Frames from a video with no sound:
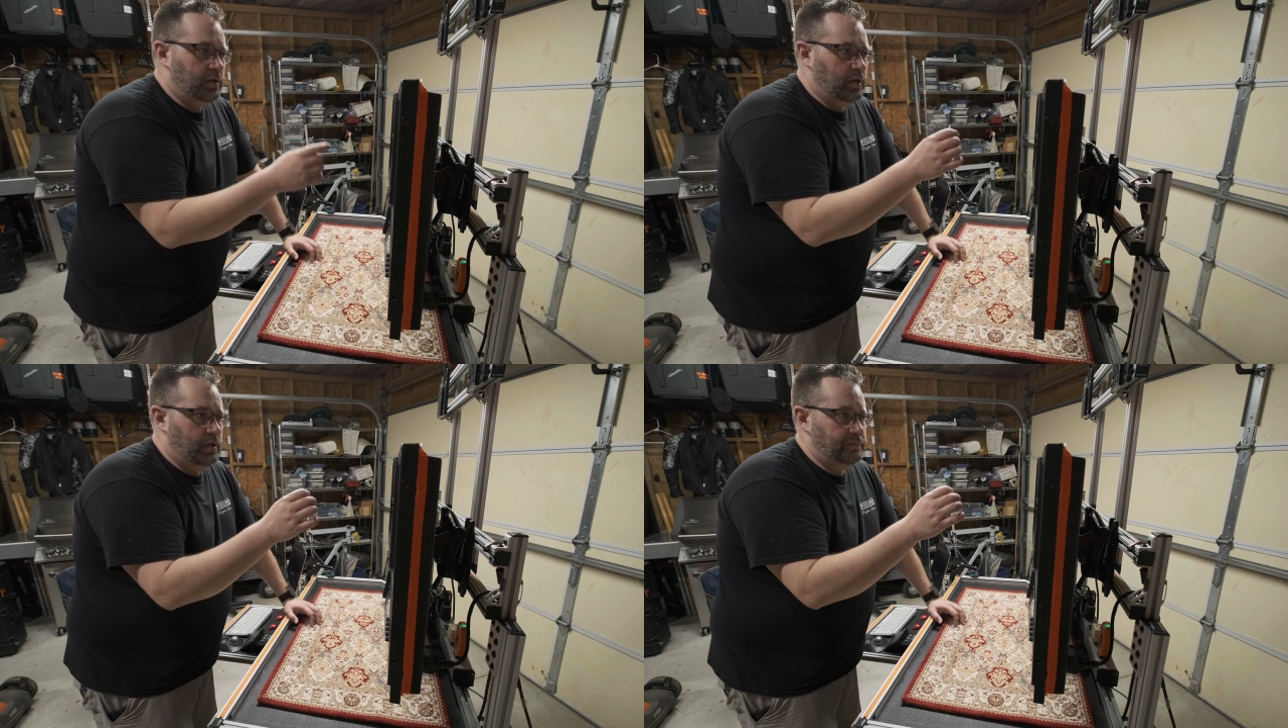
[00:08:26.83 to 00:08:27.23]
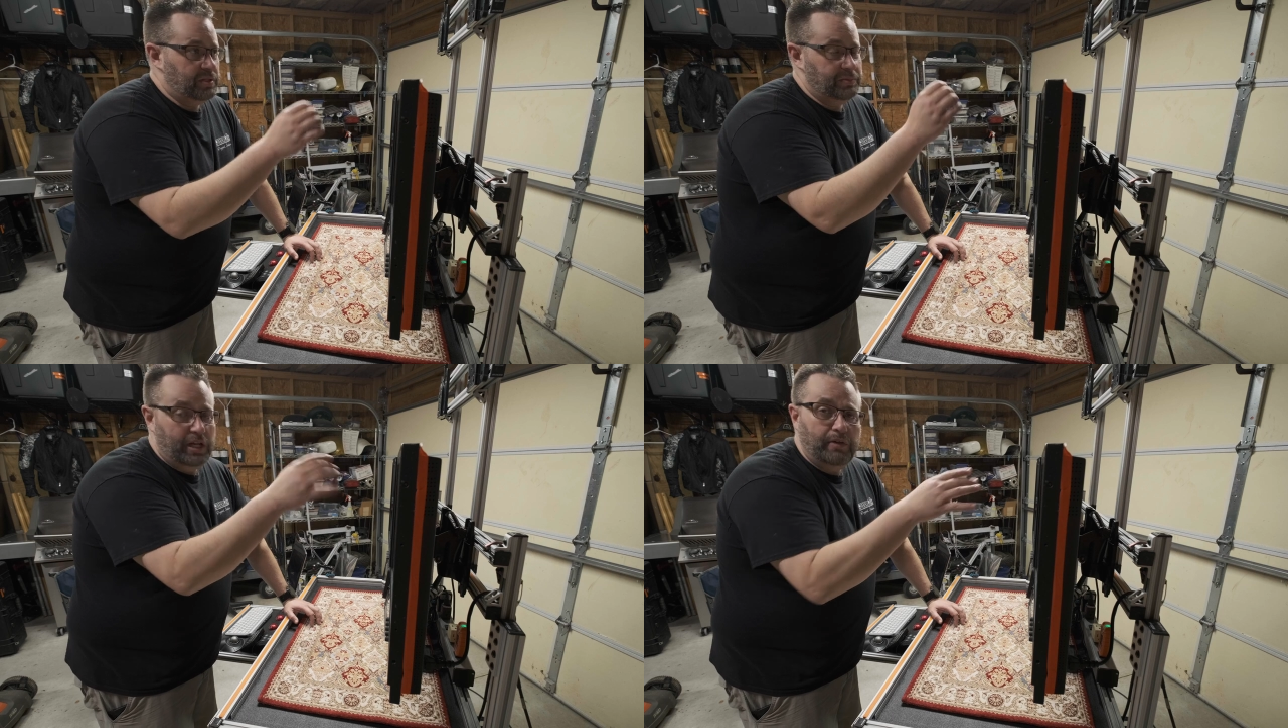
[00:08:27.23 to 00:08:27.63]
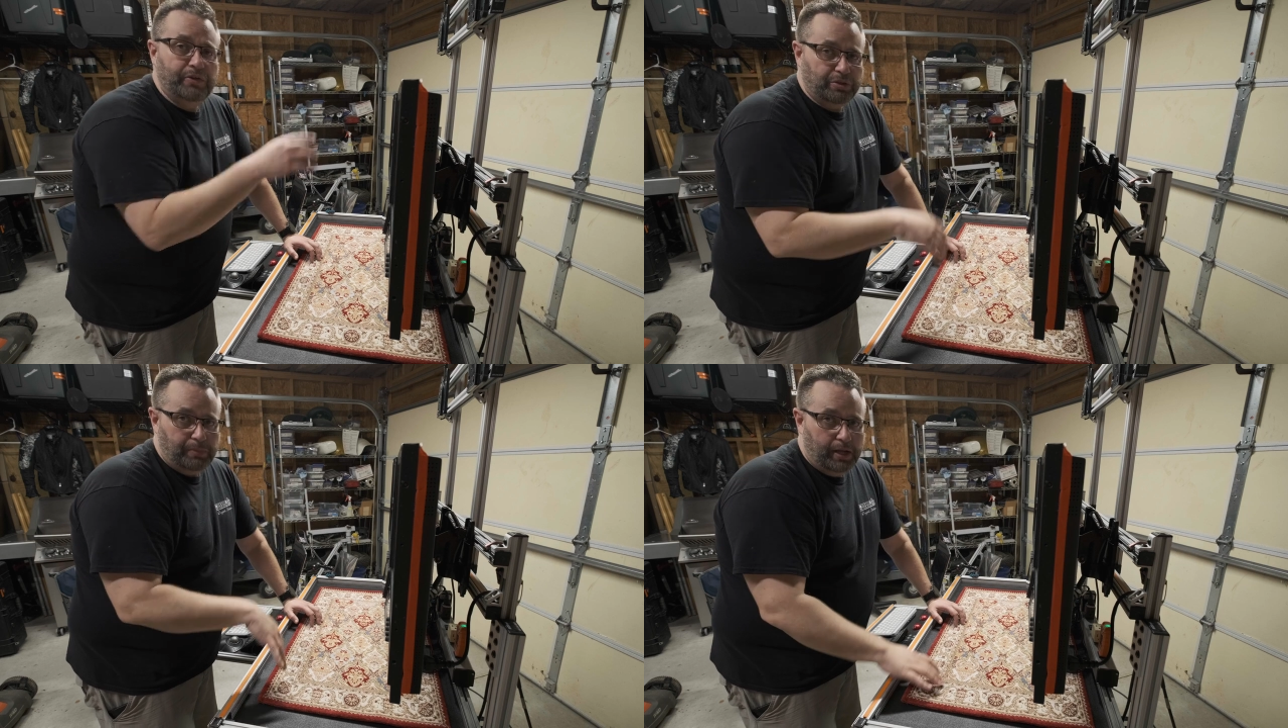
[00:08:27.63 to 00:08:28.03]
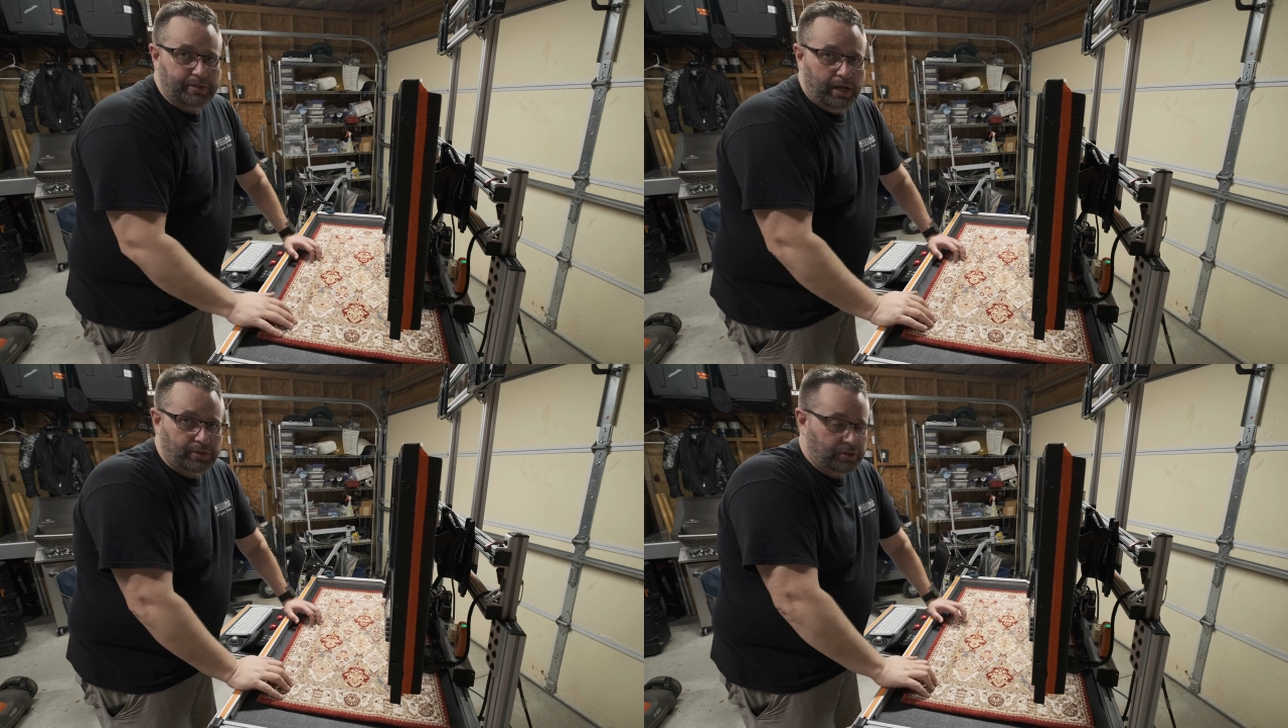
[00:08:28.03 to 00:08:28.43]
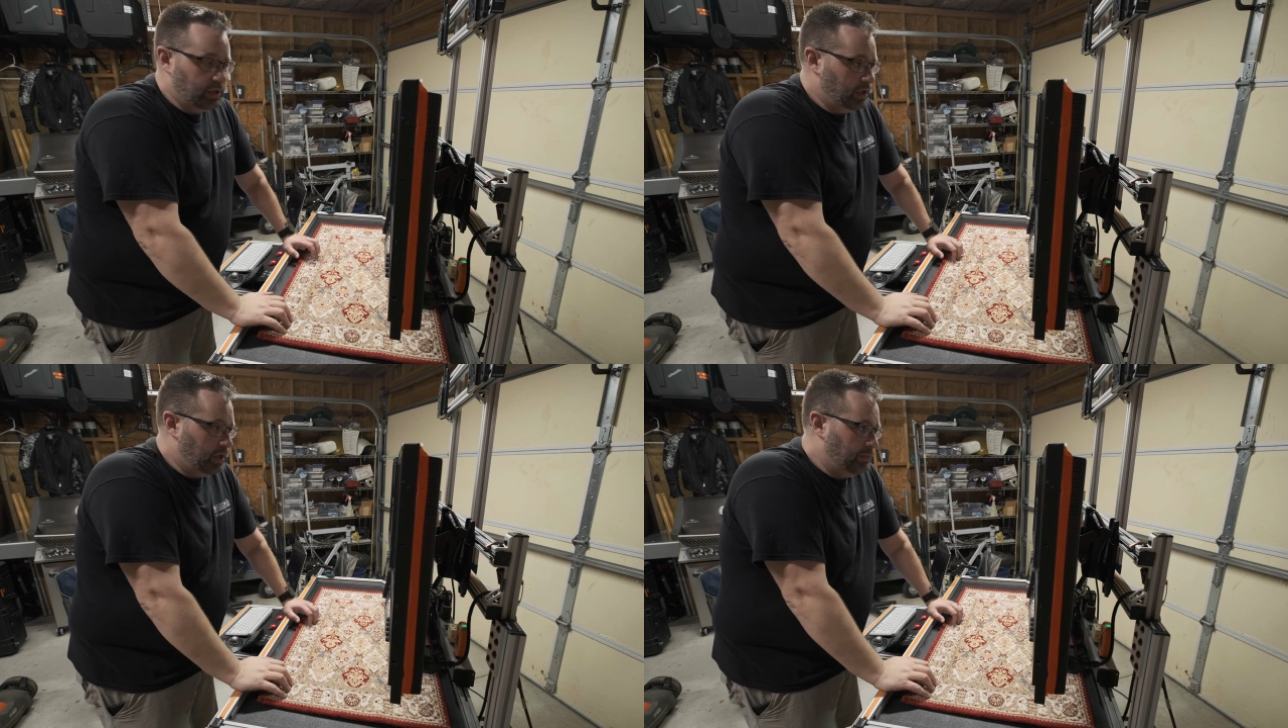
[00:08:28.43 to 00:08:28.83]
um, some television mounts
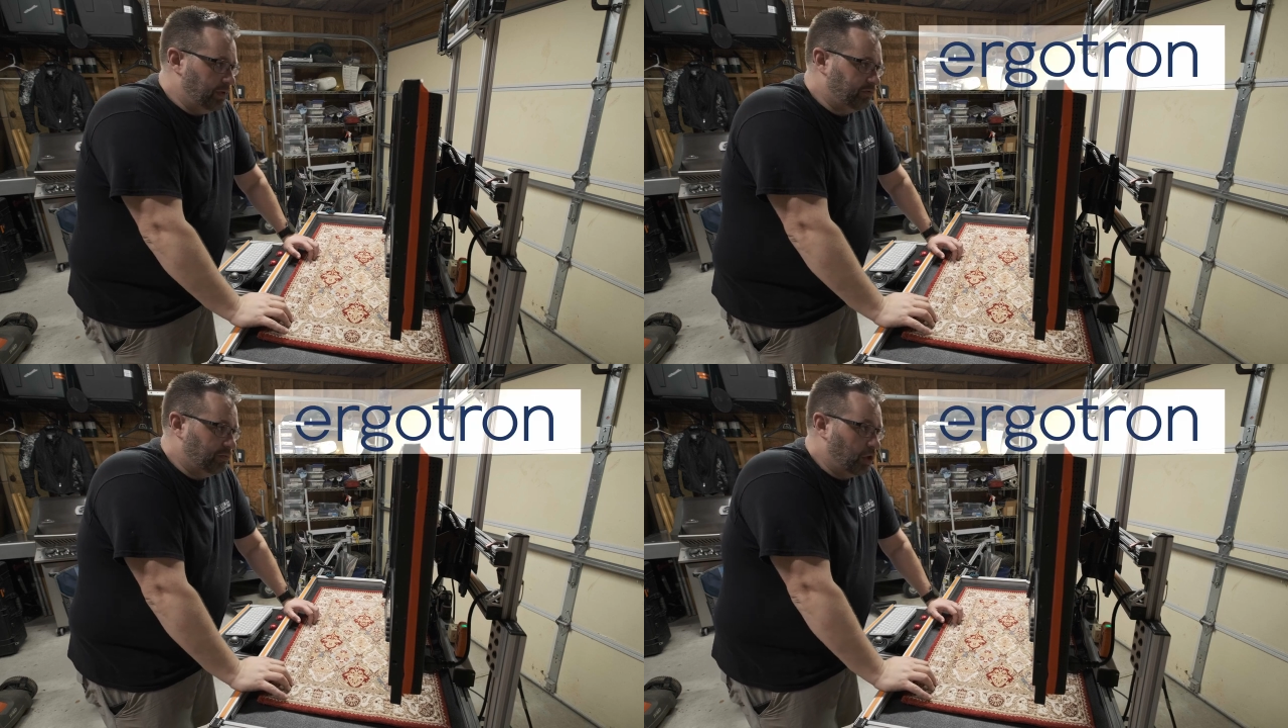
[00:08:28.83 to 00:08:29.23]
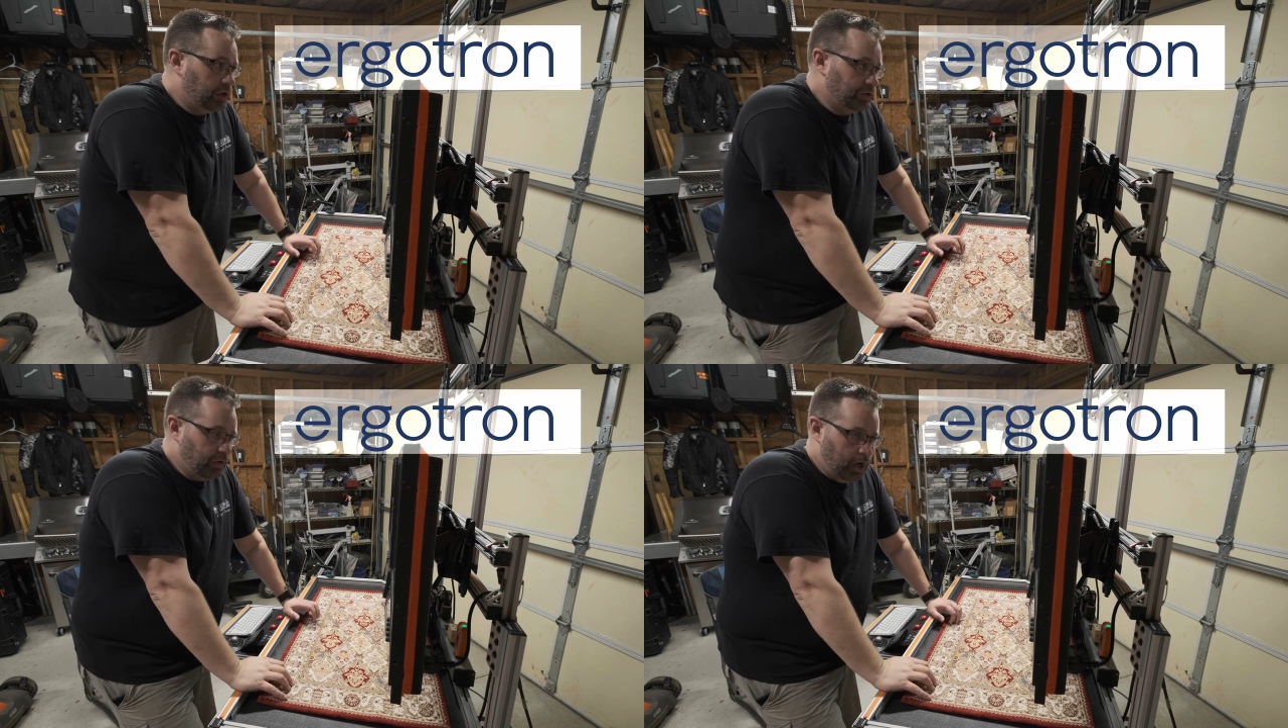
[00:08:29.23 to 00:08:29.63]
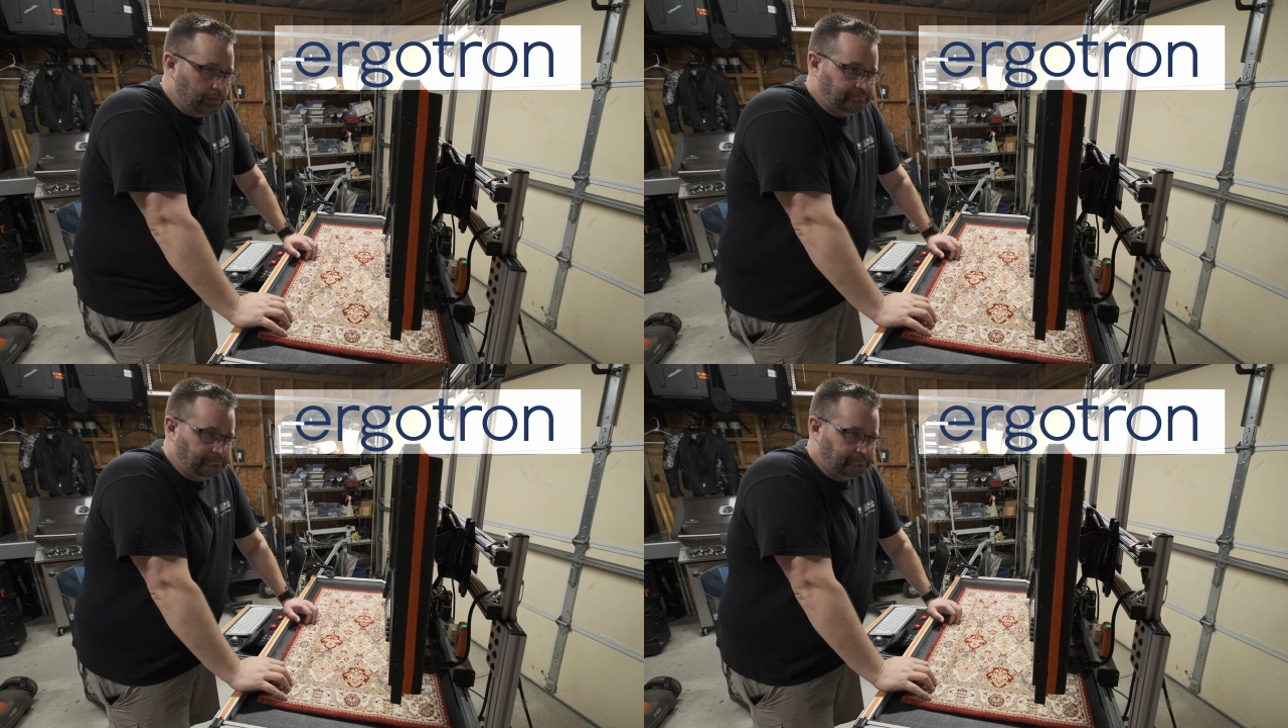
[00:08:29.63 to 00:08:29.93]
actually. Um, they're from Ergotron